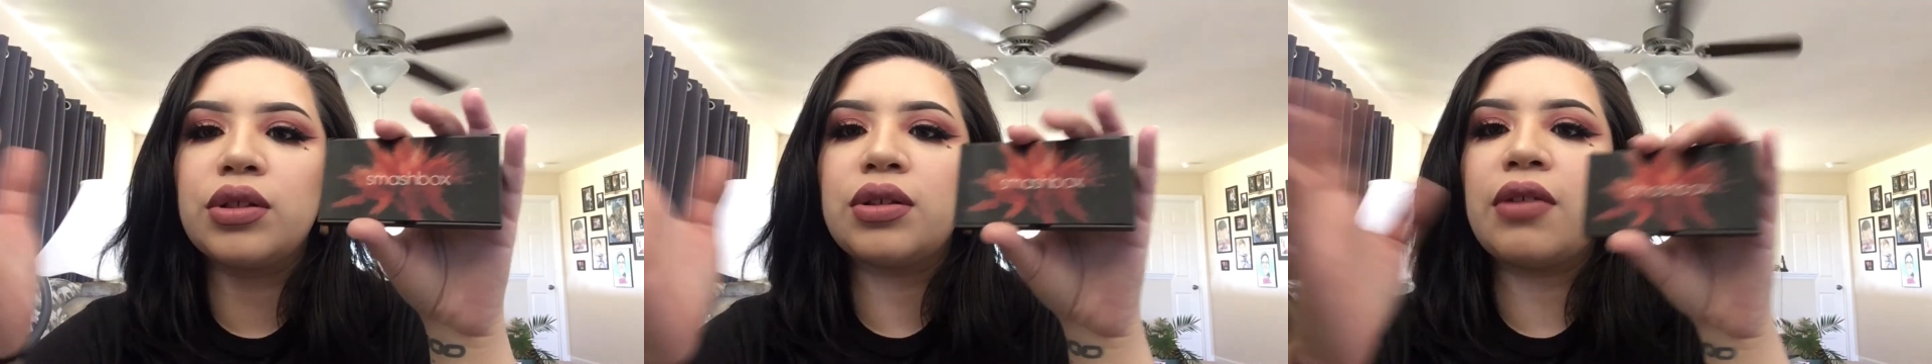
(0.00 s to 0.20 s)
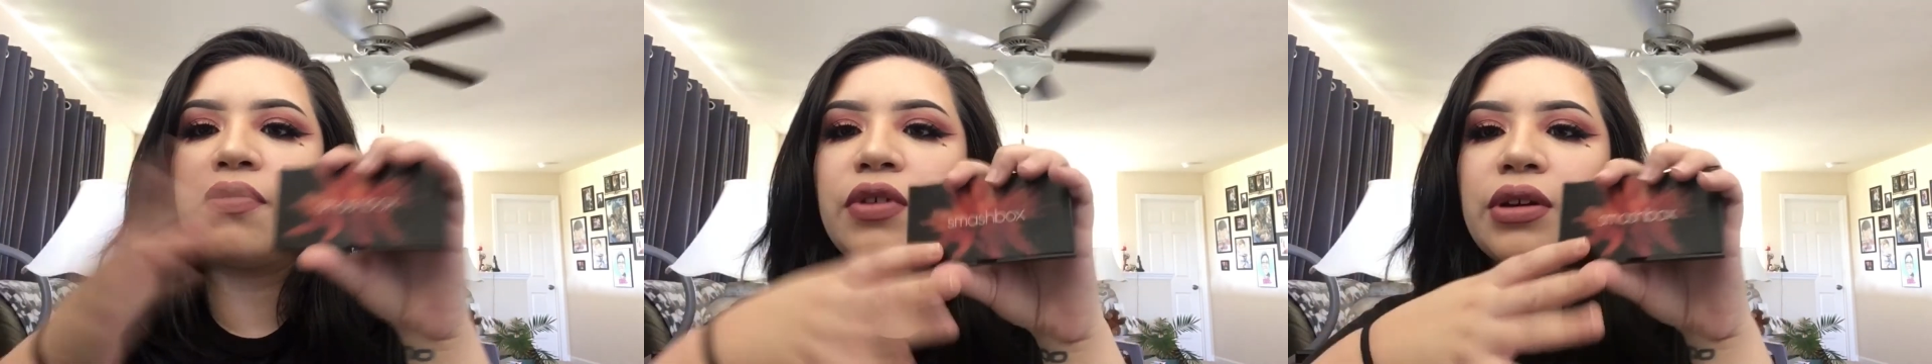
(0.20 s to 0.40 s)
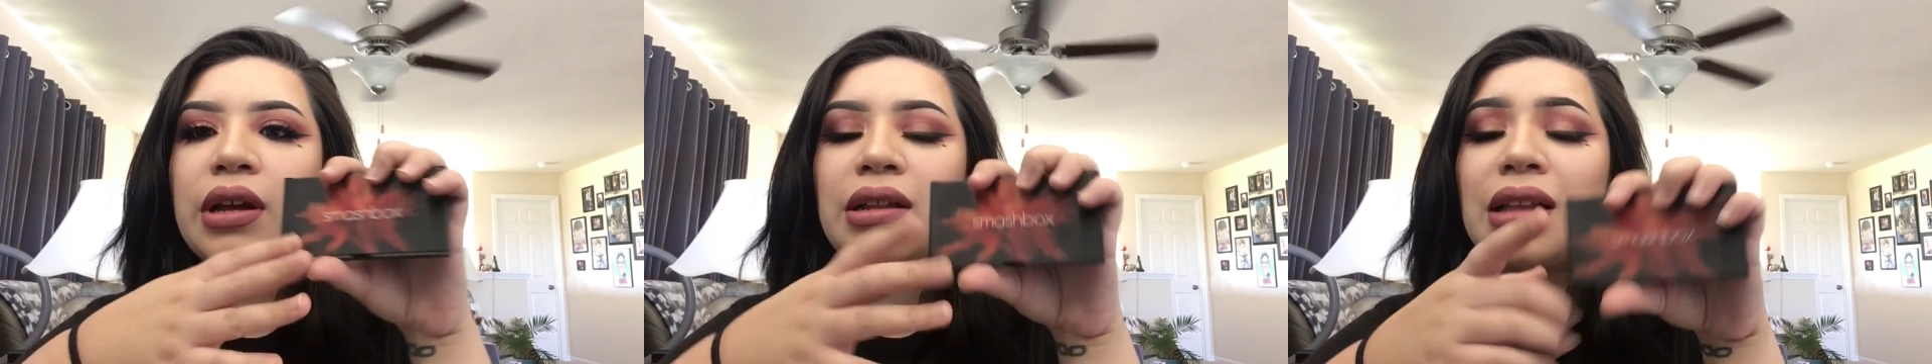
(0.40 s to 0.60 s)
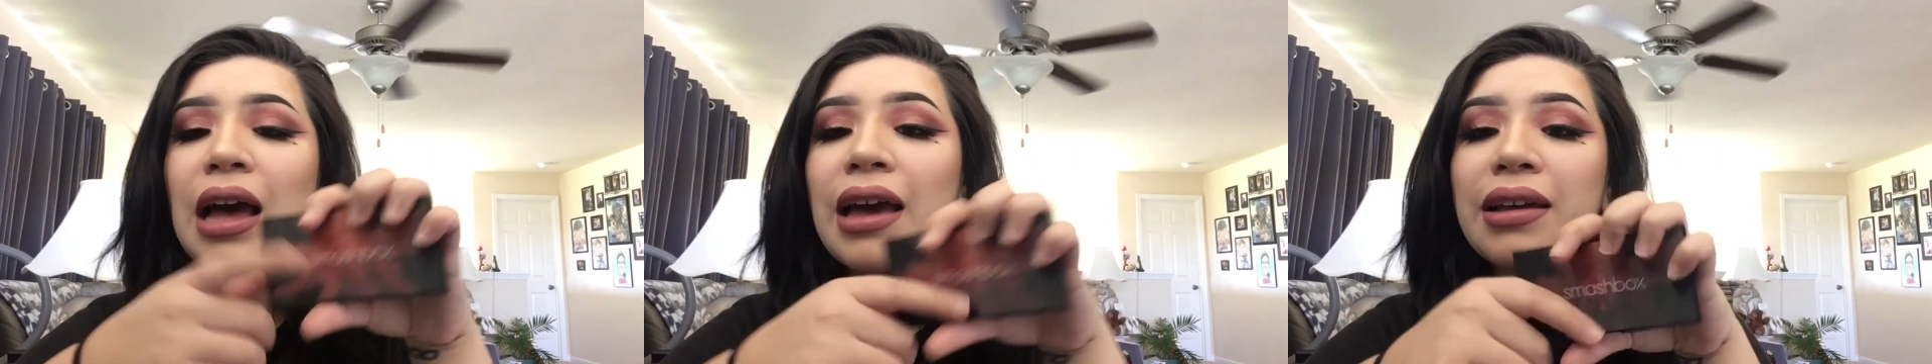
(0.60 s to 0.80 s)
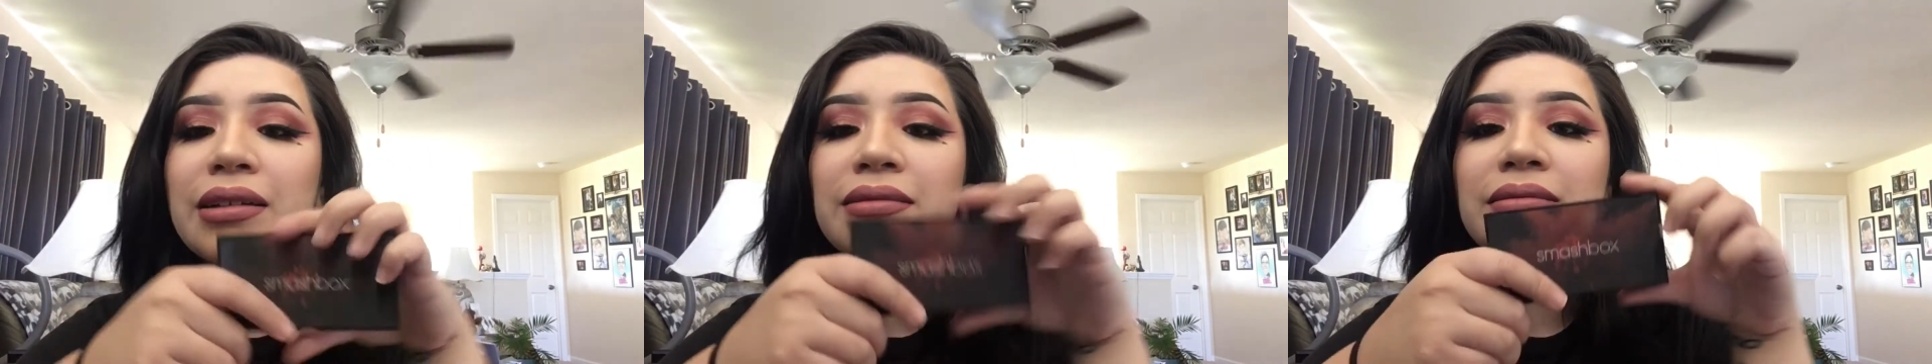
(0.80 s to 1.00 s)
So if you,
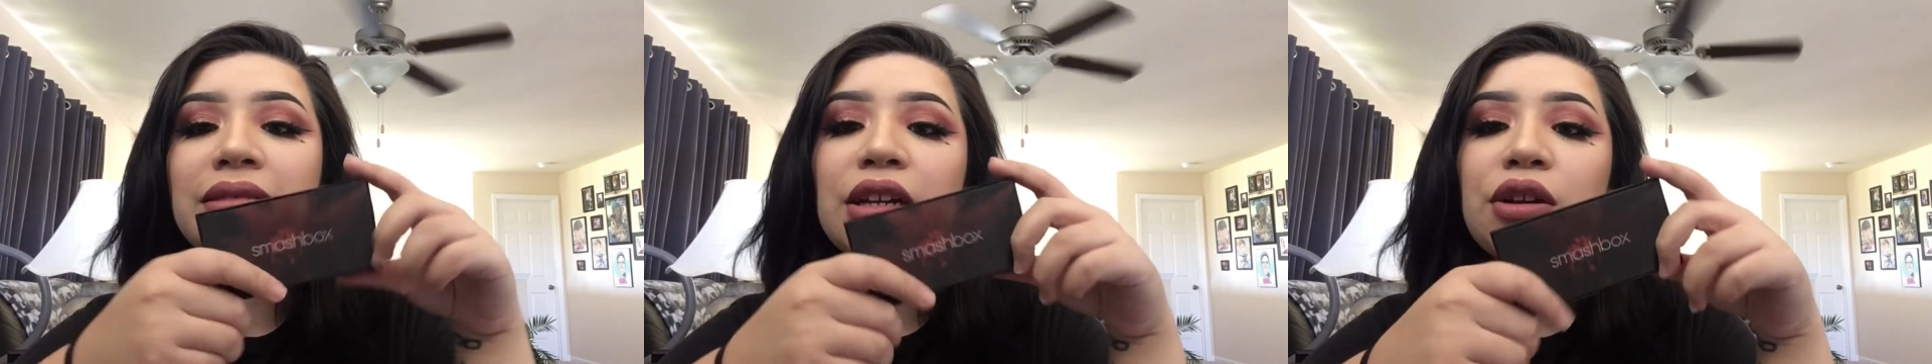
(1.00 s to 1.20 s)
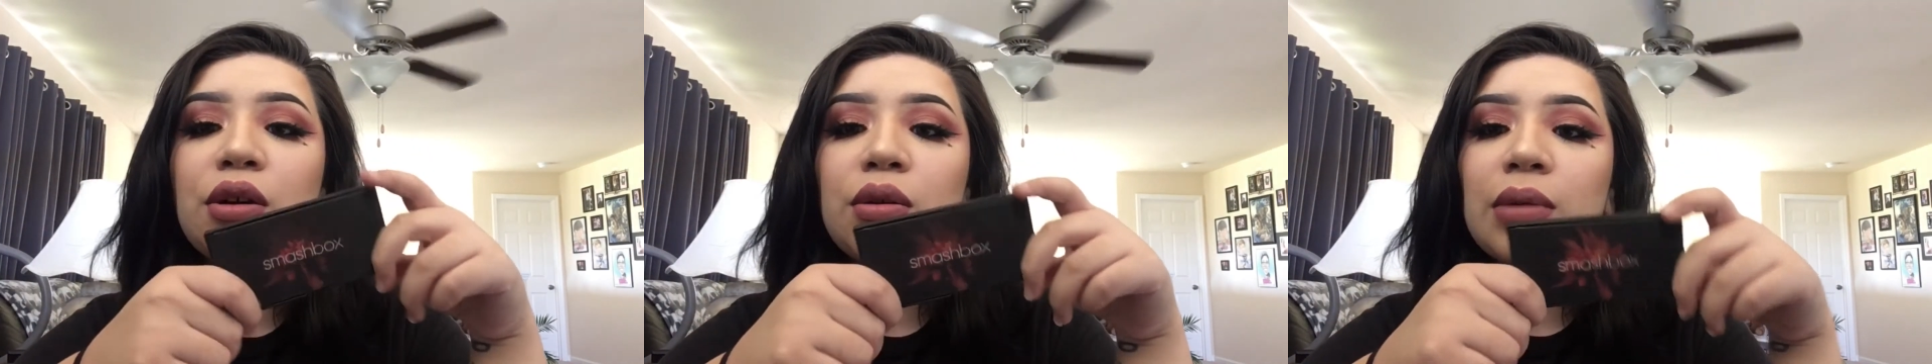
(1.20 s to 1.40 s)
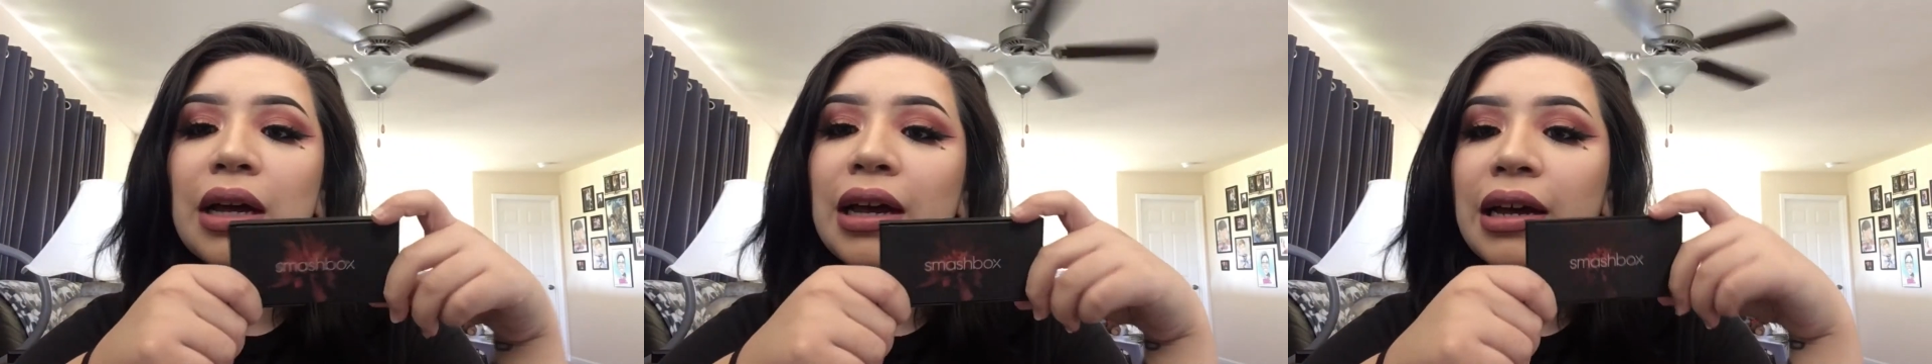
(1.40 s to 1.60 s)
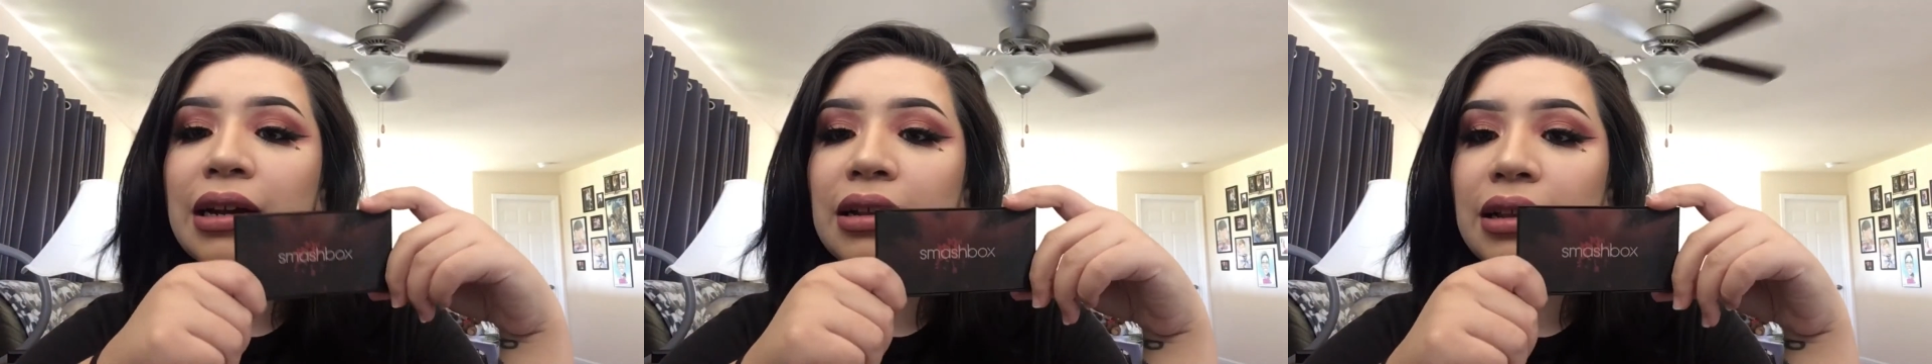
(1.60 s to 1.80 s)
I kind